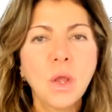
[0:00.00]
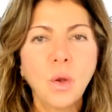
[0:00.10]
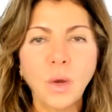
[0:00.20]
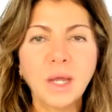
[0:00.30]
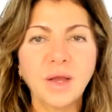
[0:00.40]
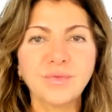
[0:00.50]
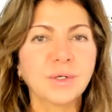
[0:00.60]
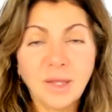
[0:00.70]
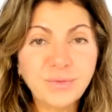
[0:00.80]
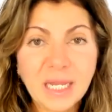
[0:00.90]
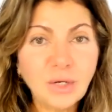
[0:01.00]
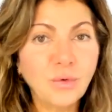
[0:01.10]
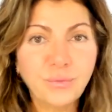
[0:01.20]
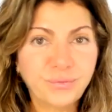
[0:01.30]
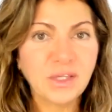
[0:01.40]
whatever. If they
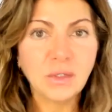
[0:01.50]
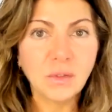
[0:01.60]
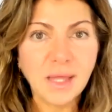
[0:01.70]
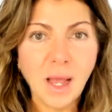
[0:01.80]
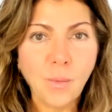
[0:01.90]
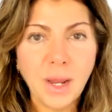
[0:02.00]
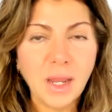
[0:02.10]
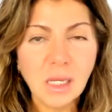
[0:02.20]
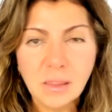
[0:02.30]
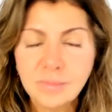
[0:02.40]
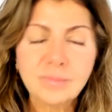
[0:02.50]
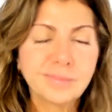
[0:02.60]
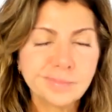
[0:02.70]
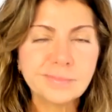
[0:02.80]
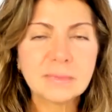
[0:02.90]
don't feel that way,
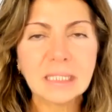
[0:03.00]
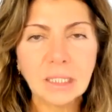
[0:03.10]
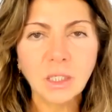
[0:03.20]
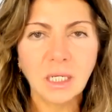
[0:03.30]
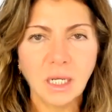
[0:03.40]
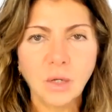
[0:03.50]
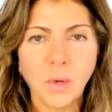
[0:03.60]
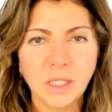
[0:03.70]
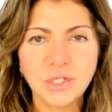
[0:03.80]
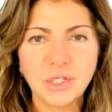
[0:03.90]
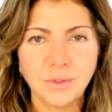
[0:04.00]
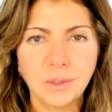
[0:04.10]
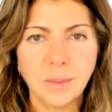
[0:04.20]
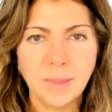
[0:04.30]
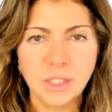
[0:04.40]
they're going to question your
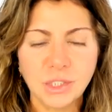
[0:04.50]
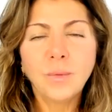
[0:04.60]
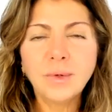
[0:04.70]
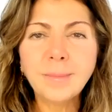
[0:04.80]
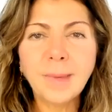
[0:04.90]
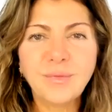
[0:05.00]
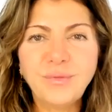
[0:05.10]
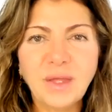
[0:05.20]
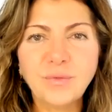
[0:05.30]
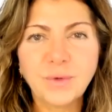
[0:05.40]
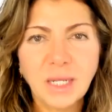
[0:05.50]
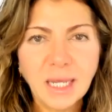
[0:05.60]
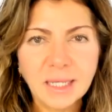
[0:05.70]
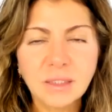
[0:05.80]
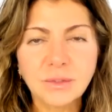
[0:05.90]
commission. One of my favorite
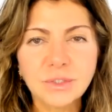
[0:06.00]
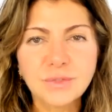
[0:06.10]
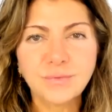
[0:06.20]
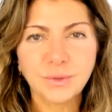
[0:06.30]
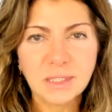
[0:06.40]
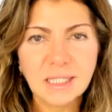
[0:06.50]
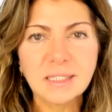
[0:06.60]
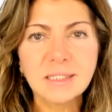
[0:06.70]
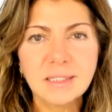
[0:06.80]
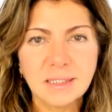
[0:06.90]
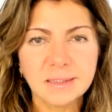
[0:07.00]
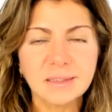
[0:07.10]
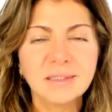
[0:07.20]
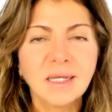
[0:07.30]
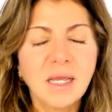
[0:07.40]
handlers for this
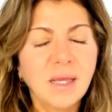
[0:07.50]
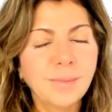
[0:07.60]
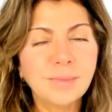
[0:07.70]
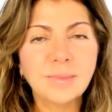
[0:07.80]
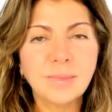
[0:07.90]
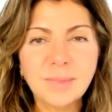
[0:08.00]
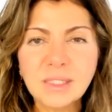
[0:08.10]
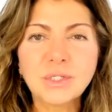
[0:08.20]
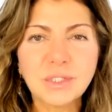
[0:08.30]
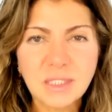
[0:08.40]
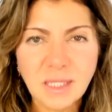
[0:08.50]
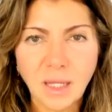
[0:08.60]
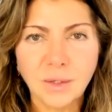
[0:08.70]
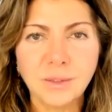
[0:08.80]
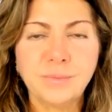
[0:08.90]
is, Mister
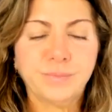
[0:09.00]
Seller,